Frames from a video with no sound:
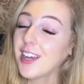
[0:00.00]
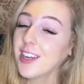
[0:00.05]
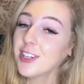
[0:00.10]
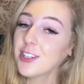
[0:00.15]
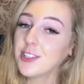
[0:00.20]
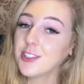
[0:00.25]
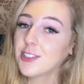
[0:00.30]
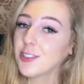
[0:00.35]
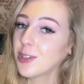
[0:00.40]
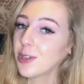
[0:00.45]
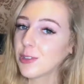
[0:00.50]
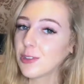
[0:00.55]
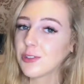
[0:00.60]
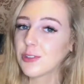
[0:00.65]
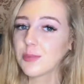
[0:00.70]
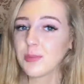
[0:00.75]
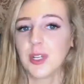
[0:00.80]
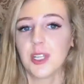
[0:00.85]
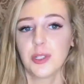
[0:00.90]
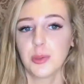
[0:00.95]
to just go
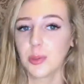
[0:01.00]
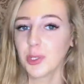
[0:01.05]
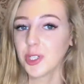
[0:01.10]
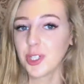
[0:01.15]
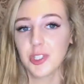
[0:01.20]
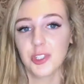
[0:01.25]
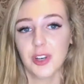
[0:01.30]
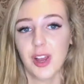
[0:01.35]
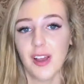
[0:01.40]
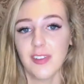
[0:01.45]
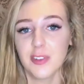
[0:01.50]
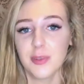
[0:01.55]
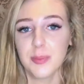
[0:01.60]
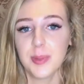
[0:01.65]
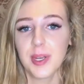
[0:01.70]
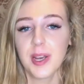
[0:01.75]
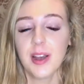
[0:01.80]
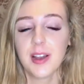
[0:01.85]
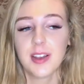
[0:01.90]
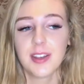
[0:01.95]
through my Twitter drafts
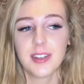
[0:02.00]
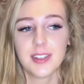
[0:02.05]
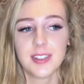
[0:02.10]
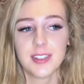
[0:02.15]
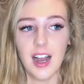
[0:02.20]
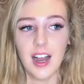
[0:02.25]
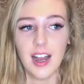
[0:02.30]
because